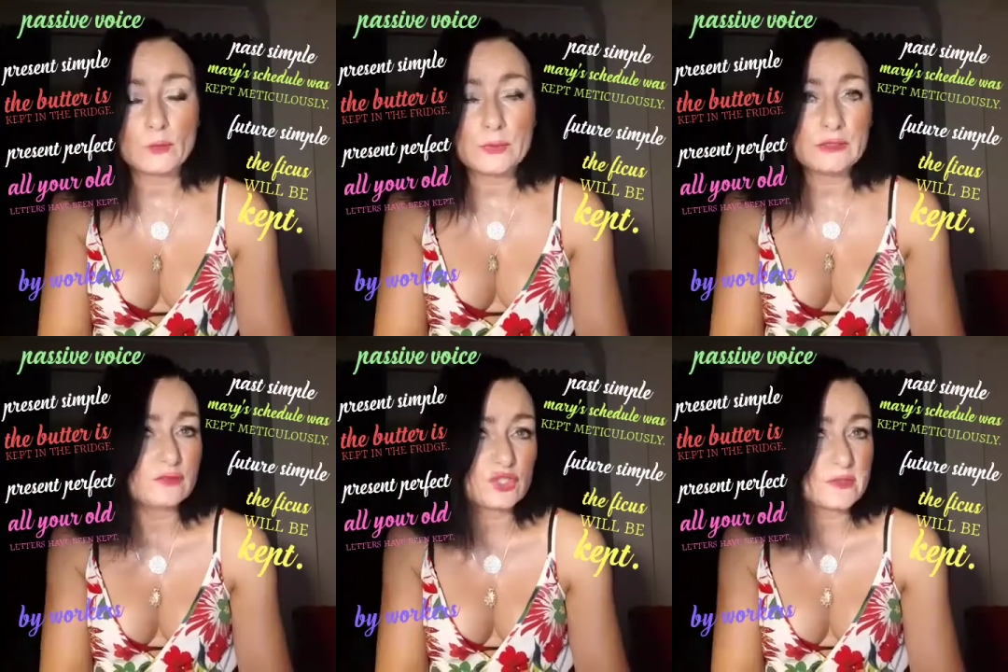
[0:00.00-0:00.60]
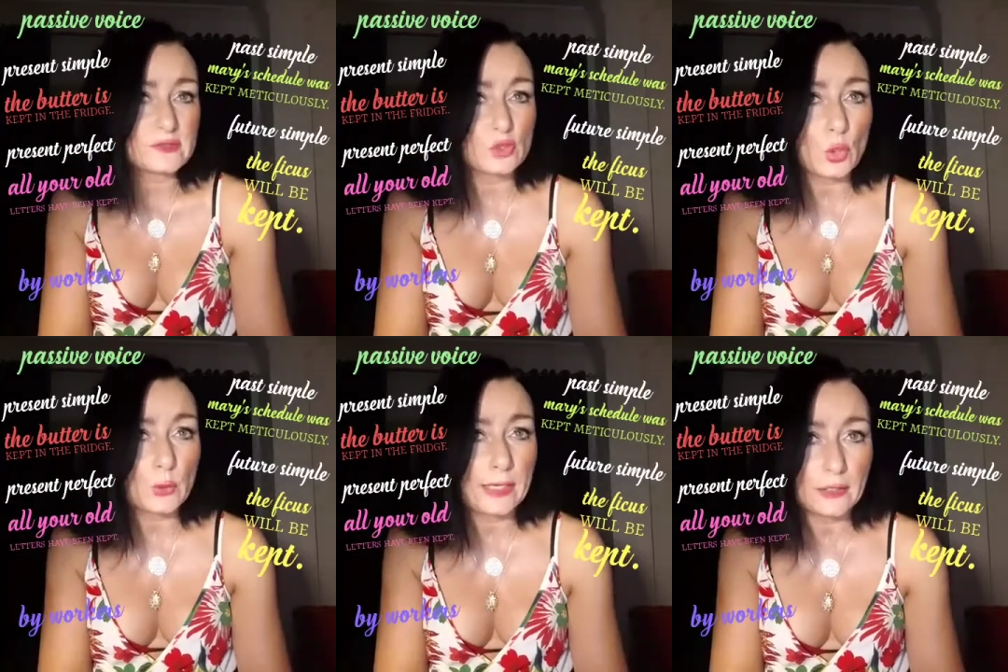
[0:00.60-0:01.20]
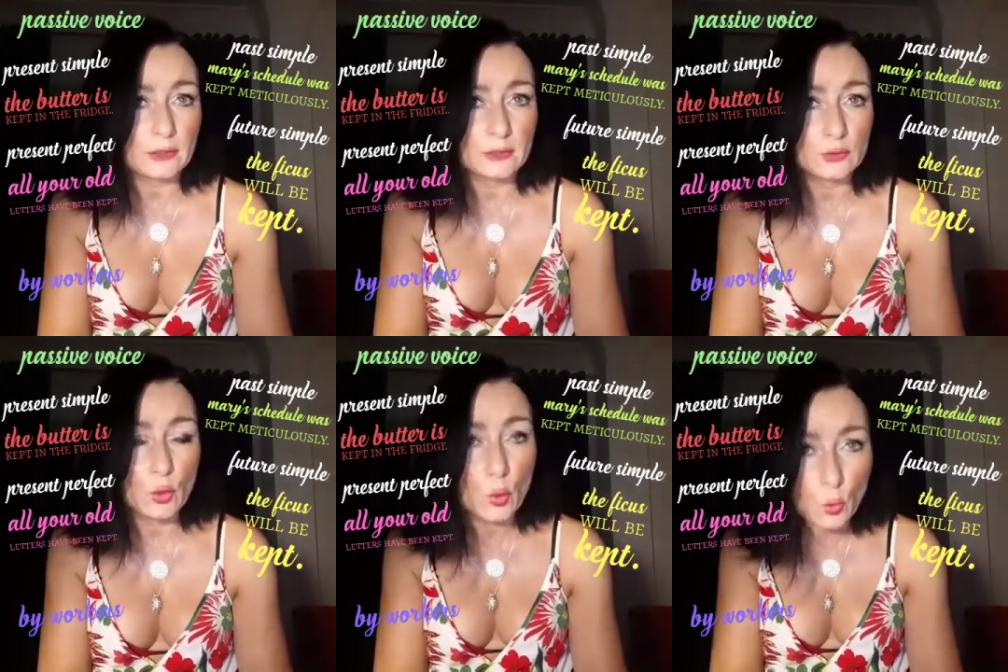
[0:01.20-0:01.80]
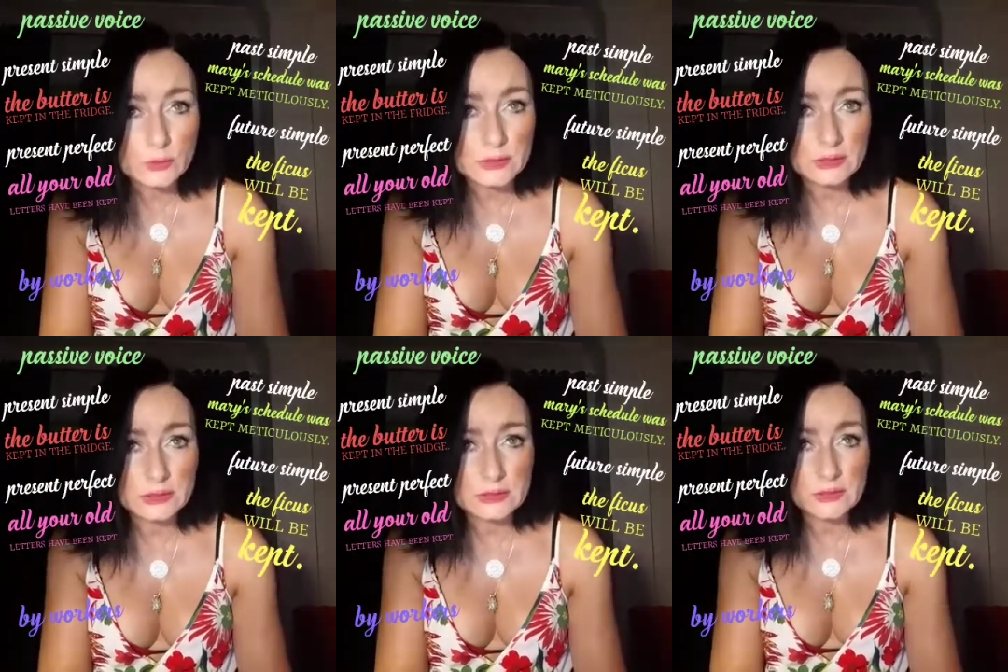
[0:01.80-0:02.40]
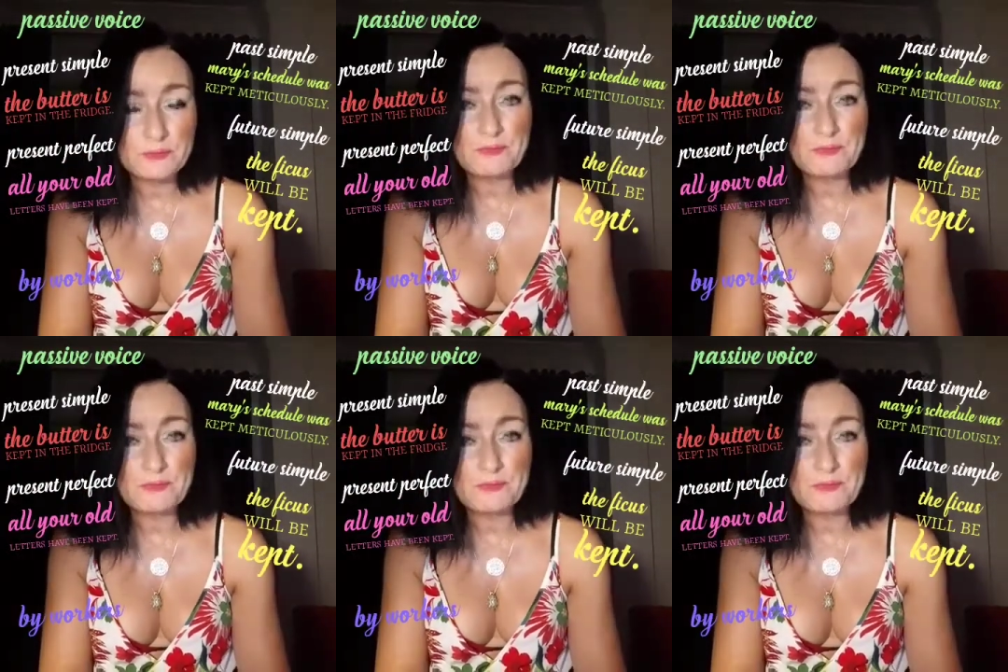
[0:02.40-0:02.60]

we just don't care who did it,